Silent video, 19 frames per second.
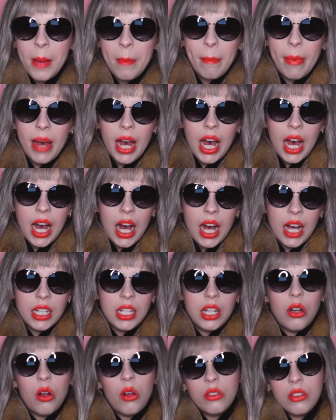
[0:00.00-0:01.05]
but
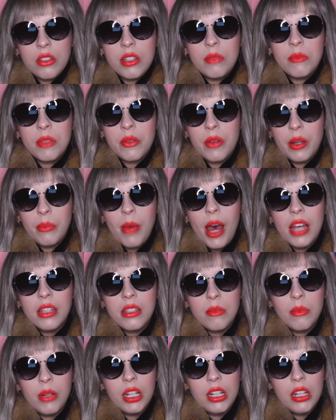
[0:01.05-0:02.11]
it also seems quite
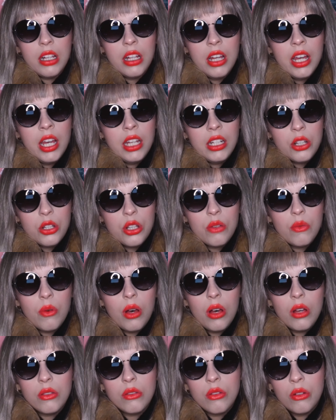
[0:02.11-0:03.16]
possible that she
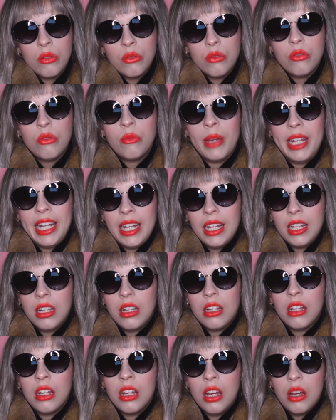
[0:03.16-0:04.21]
was consuming
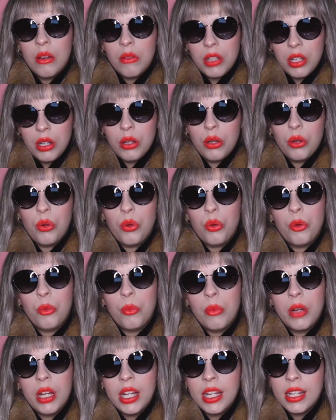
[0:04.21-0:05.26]
it with her
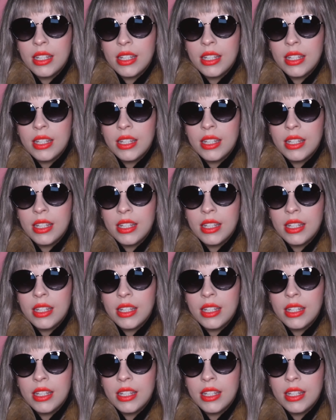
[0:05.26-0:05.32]
group,